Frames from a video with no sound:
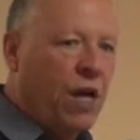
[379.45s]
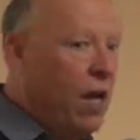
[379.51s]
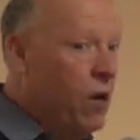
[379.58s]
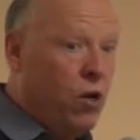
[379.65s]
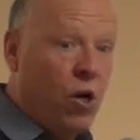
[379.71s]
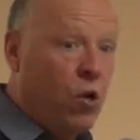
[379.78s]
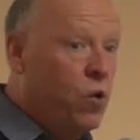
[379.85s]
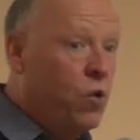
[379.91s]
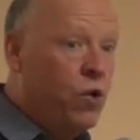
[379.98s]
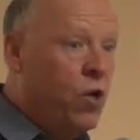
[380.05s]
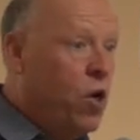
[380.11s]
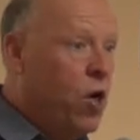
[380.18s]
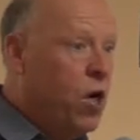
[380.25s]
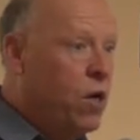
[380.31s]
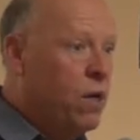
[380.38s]
I don't know who
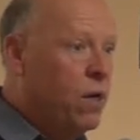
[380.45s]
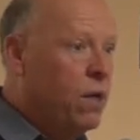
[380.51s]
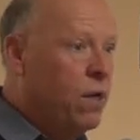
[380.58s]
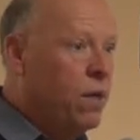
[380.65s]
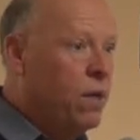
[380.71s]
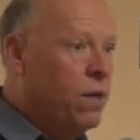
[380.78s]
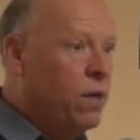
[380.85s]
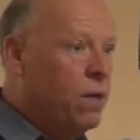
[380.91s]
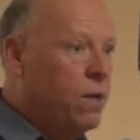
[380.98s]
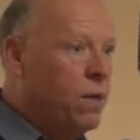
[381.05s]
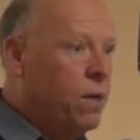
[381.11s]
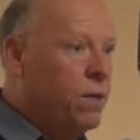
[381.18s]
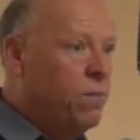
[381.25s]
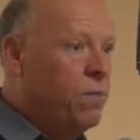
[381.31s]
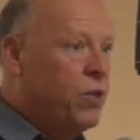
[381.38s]
you are,
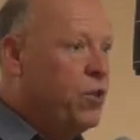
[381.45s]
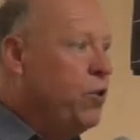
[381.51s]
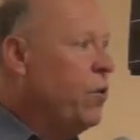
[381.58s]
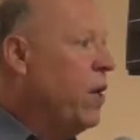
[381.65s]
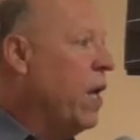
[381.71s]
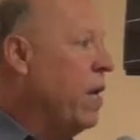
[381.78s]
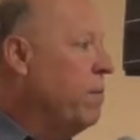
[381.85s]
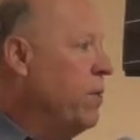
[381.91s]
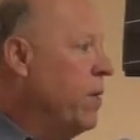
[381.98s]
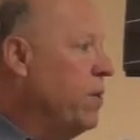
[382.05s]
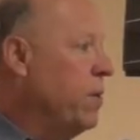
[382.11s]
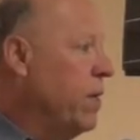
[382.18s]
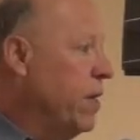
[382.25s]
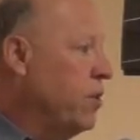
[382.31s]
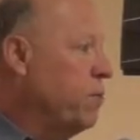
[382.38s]
but you came
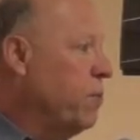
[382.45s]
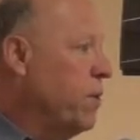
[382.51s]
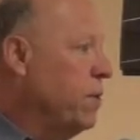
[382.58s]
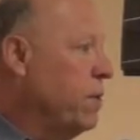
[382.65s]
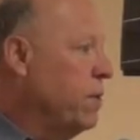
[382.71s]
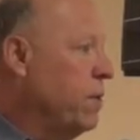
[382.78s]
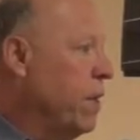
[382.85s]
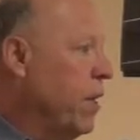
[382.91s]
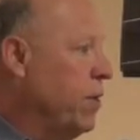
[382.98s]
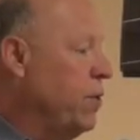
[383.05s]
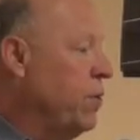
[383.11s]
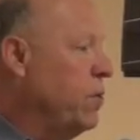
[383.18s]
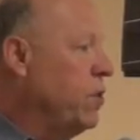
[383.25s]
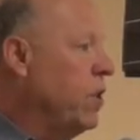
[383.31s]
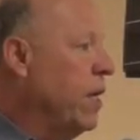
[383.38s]
here desperate, and
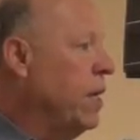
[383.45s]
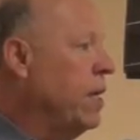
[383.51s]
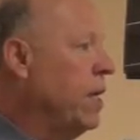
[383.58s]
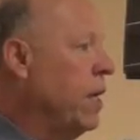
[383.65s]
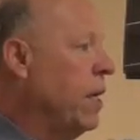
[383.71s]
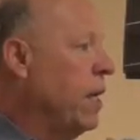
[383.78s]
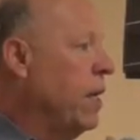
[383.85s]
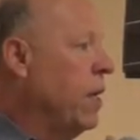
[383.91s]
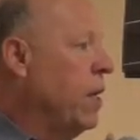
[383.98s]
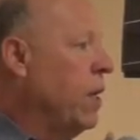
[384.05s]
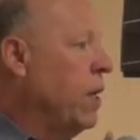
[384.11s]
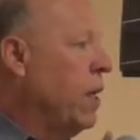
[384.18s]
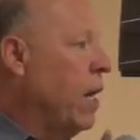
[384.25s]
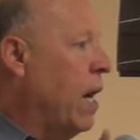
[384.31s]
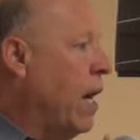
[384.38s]
you said,
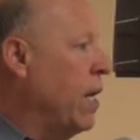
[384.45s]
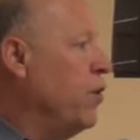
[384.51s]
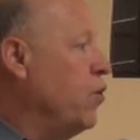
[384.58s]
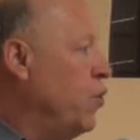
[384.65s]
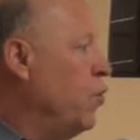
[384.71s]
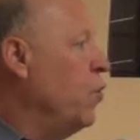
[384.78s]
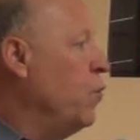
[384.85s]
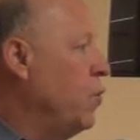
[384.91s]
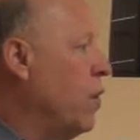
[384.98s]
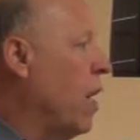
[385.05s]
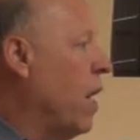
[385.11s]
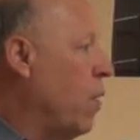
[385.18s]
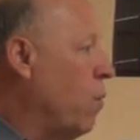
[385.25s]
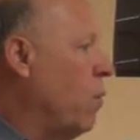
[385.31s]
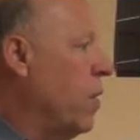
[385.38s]
I do
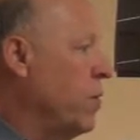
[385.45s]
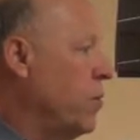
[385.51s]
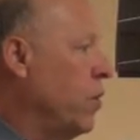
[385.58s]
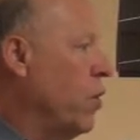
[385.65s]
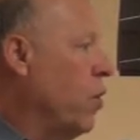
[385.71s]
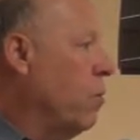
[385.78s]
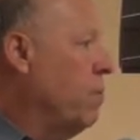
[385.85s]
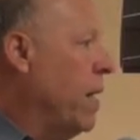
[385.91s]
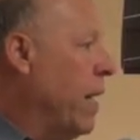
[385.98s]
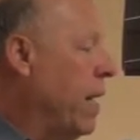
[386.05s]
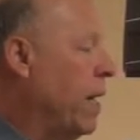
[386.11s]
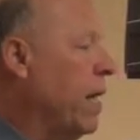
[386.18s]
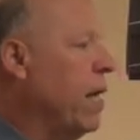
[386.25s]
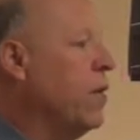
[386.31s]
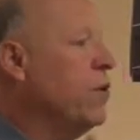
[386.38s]
not want to go
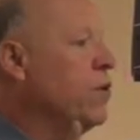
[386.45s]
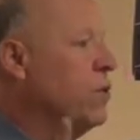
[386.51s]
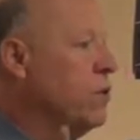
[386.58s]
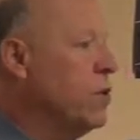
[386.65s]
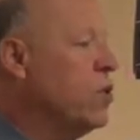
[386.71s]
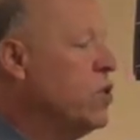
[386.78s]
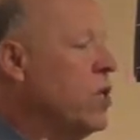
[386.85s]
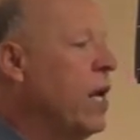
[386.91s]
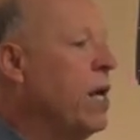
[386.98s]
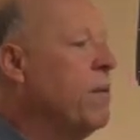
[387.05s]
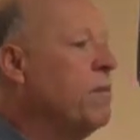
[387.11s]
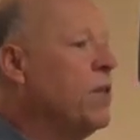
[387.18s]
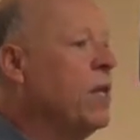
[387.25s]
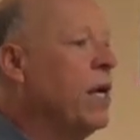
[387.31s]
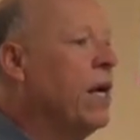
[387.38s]
back and do the
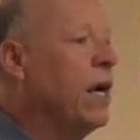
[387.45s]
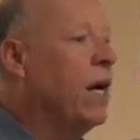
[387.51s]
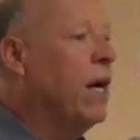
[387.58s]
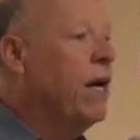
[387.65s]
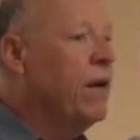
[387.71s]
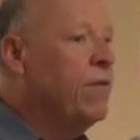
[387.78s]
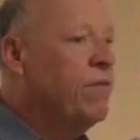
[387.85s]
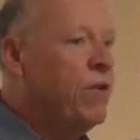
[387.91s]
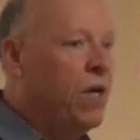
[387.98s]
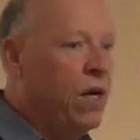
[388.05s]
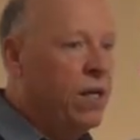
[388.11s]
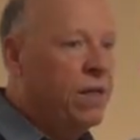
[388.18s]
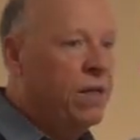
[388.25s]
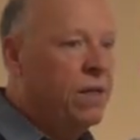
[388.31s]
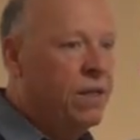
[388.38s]
same thing I have done.